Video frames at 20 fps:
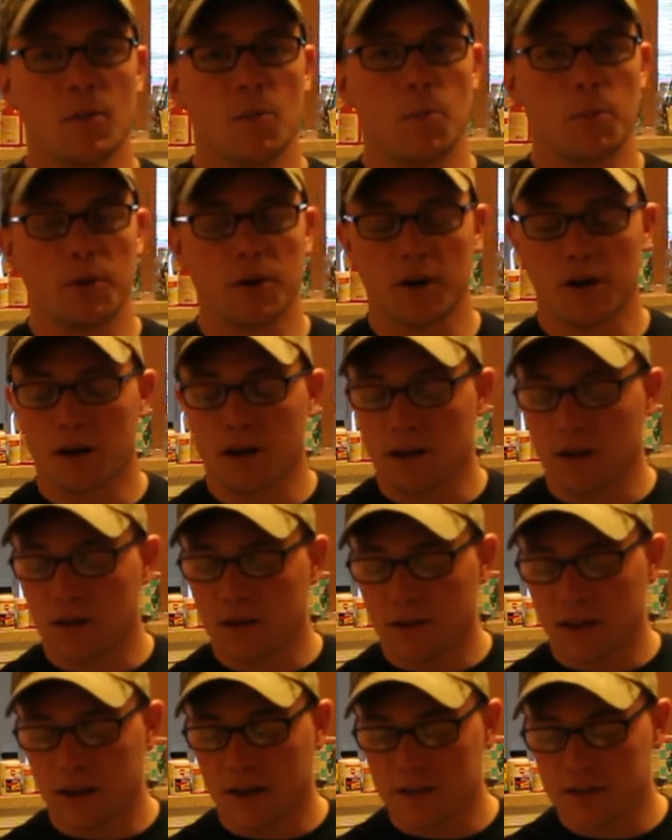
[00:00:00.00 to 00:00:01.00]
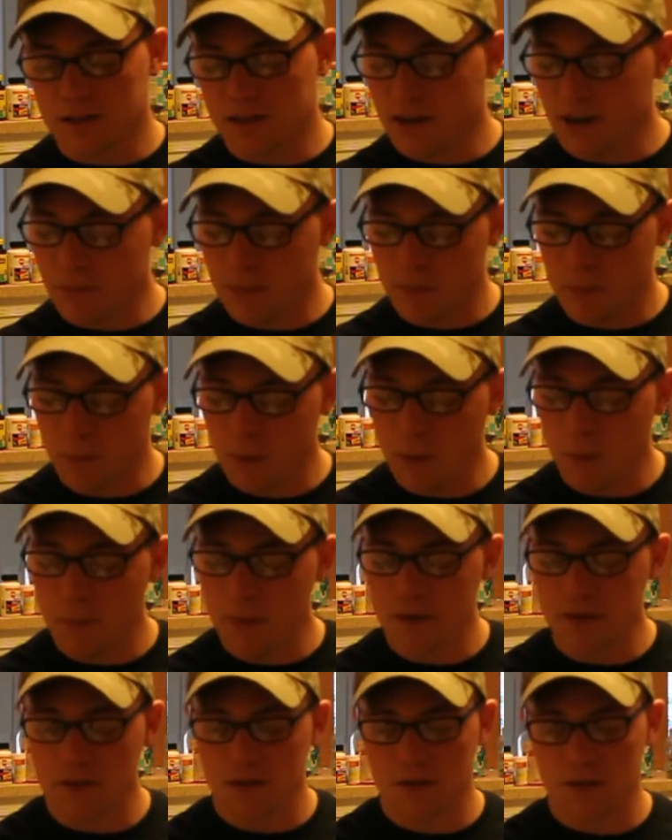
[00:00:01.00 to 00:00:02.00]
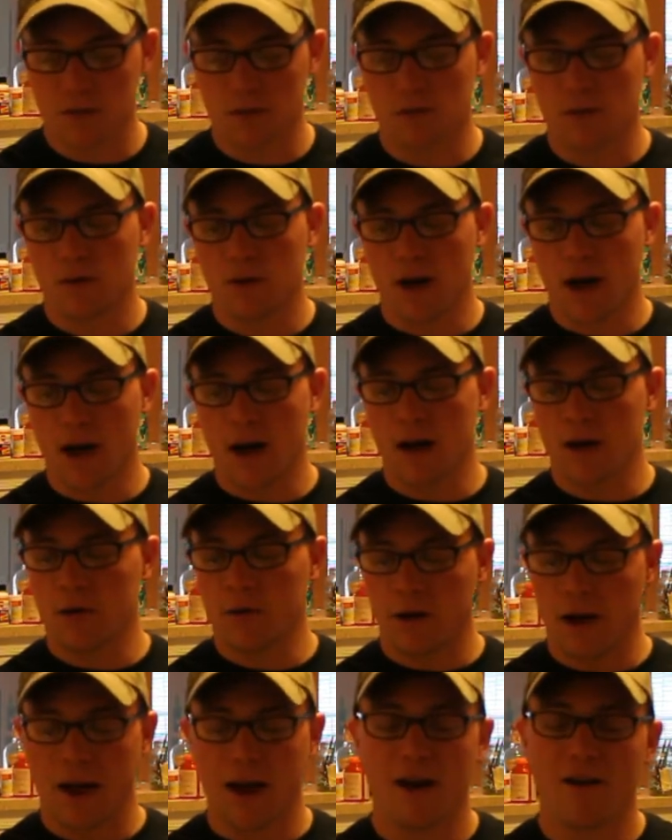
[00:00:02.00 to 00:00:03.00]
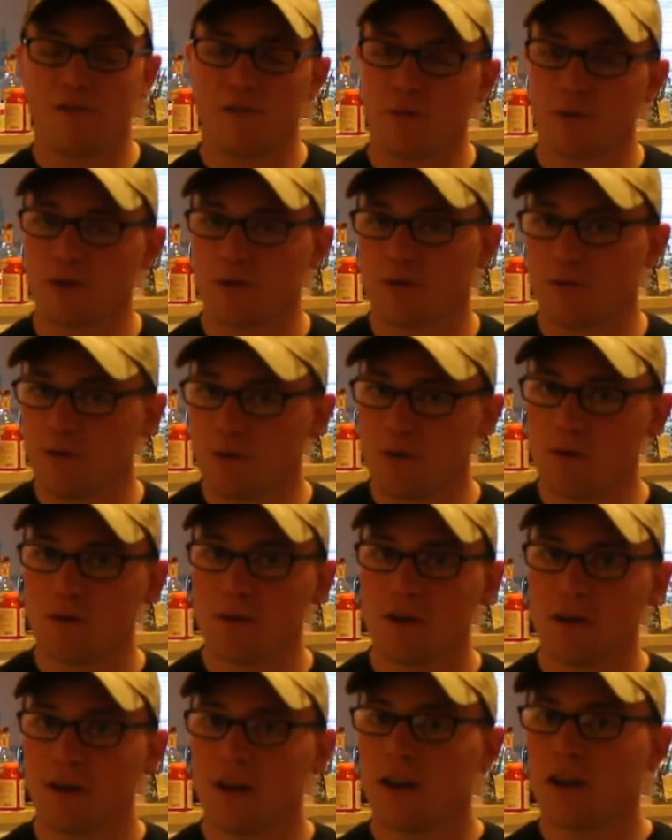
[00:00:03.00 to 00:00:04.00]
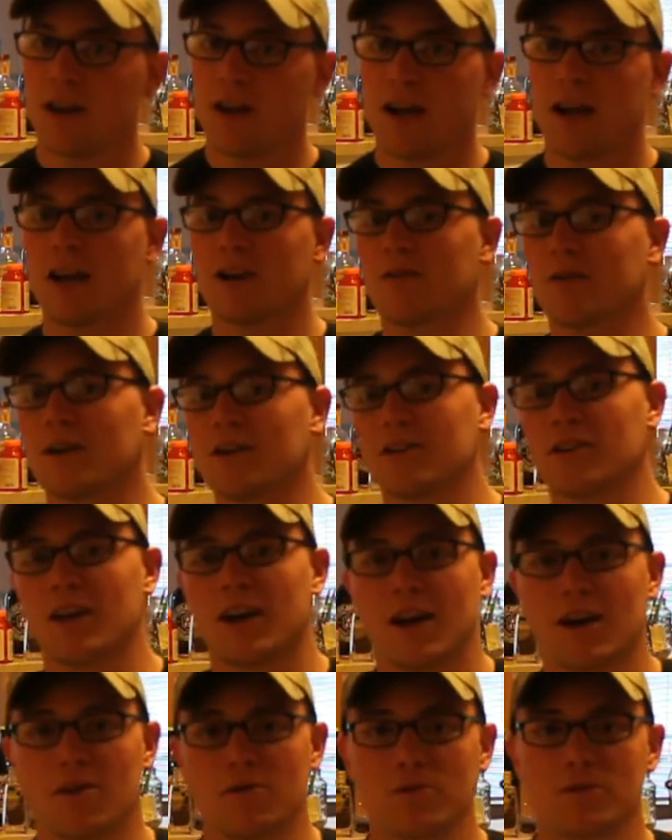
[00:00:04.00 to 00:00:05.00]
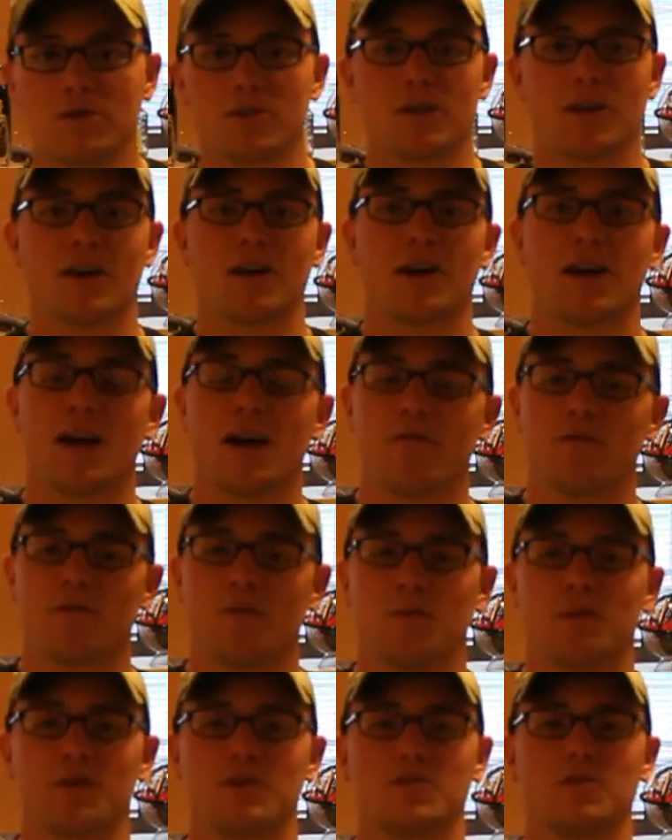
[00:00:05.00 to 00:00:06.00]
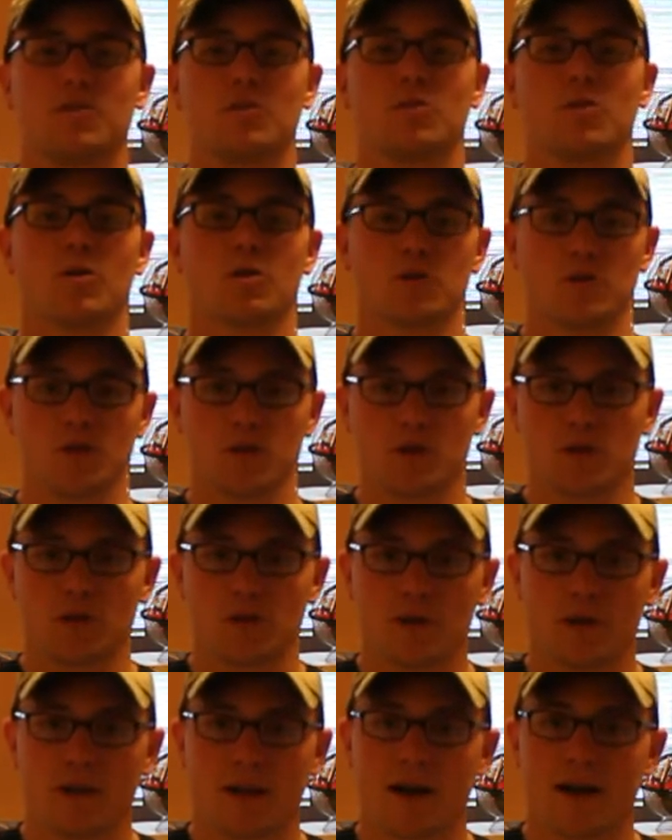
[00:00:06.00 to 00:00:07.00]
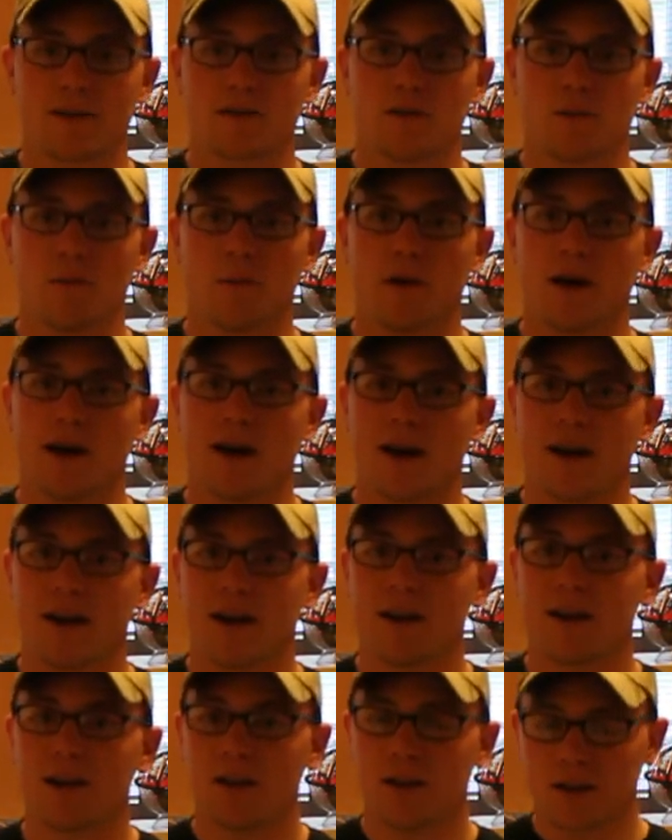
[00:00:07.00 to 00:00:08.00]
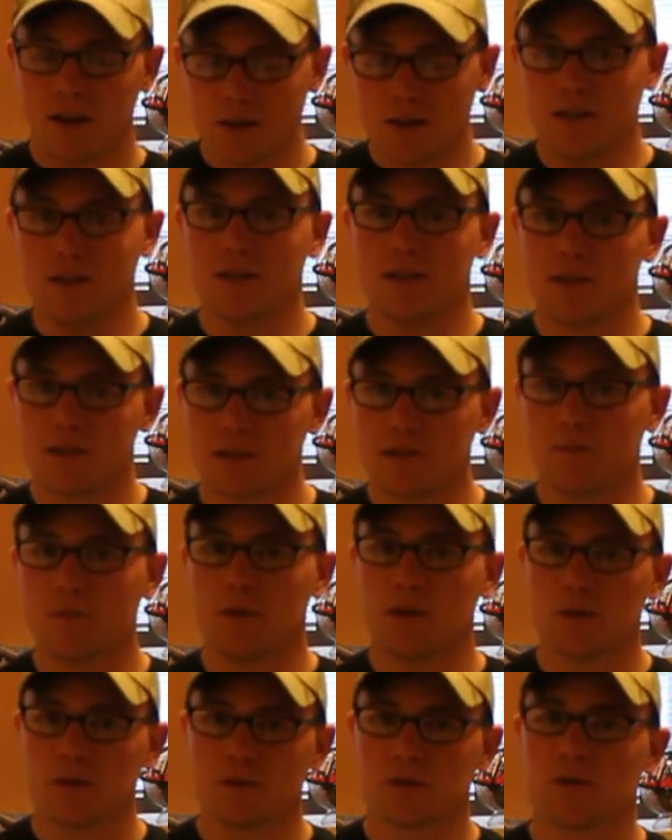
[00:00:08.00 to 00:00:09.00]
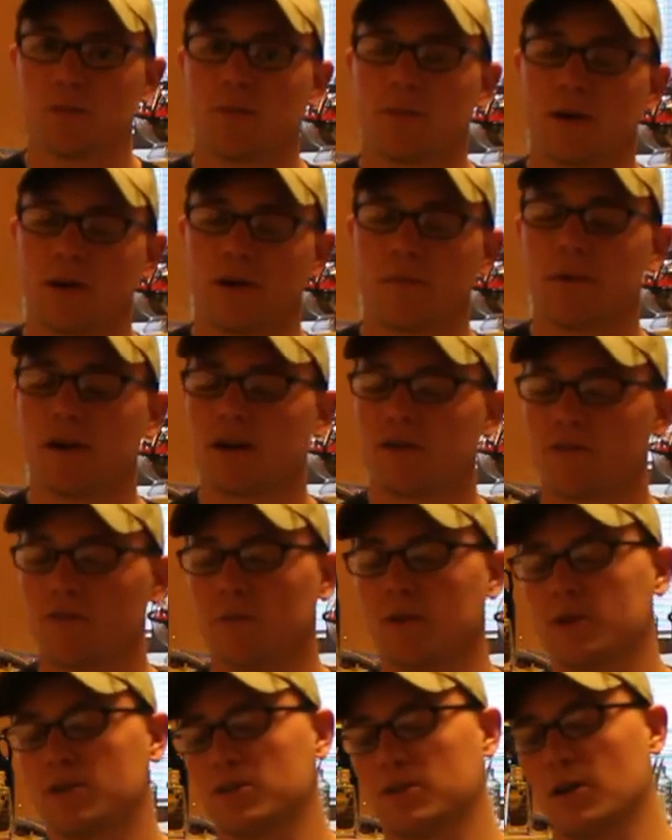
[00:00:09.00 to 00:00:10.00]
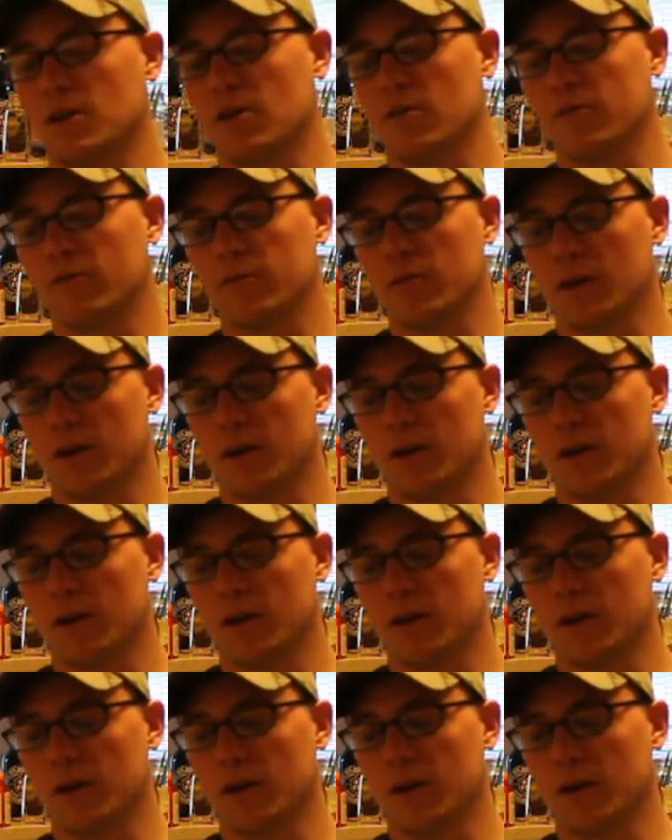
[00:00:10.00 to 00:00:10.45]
But like I said, I've been real busy, so I don't have much food hanging around in the house. I haven't been to the grocery store a lot to buy decent meals to make for myself.